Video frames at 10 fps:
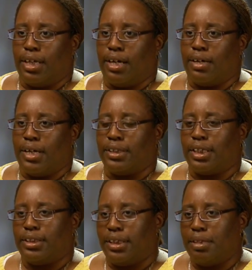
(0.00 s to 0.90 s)
As
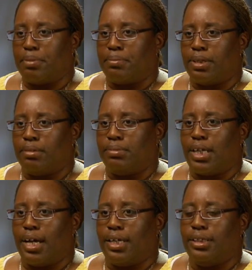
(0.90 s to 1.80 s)
I said, my mom
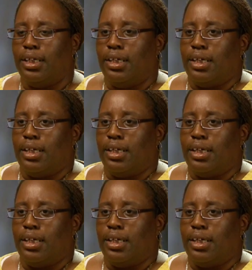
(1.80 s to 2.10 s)
died